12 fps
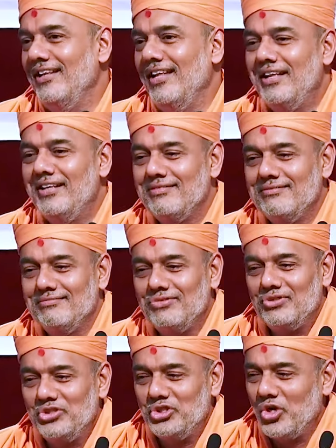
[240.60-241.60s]
like
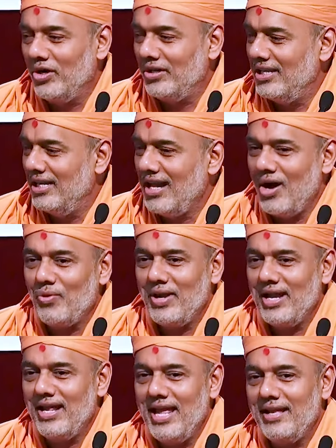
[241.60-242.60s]
thought that how
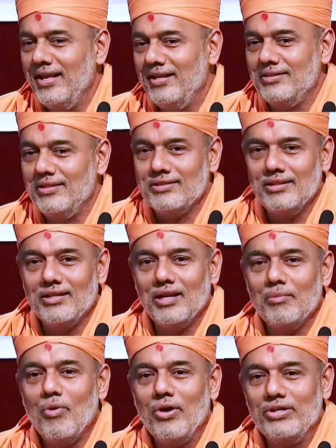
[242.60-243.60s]
can I engage this
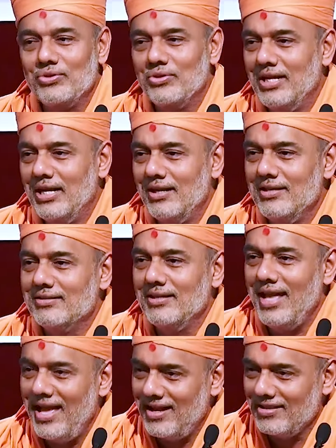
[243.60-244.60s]
little boy so that he
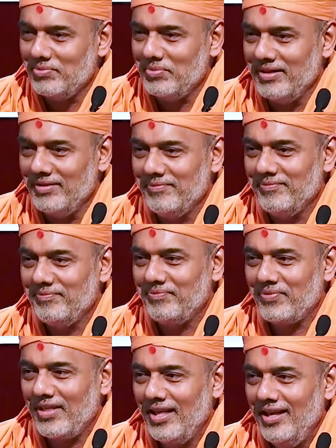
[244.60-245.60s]
doesn't harass me.
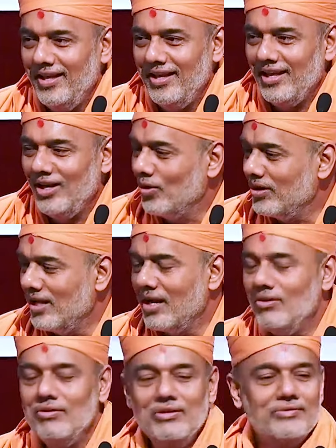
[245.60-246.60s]
He looked
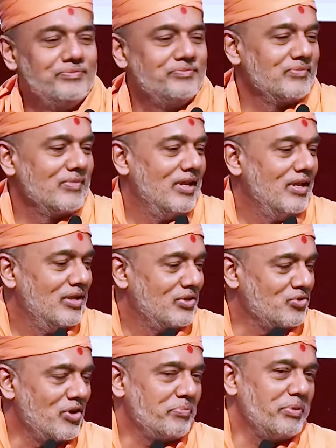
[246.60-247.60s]
around,
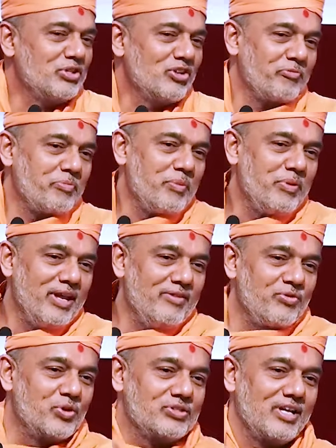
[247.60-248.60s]
saw a piece of paper
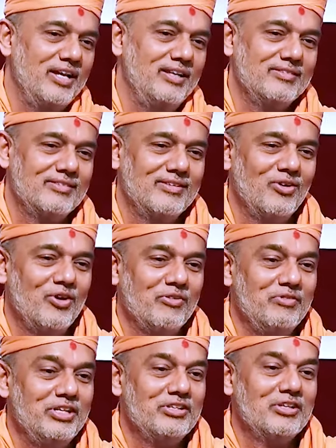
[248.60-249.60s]
A4 size
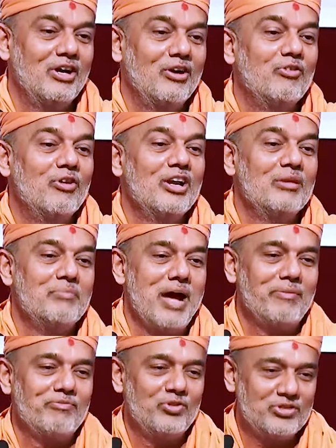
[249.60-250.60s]
on which a world
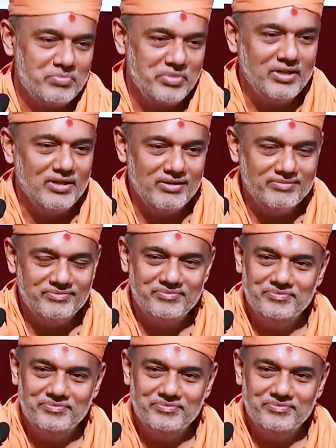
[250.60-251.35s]
map was printed.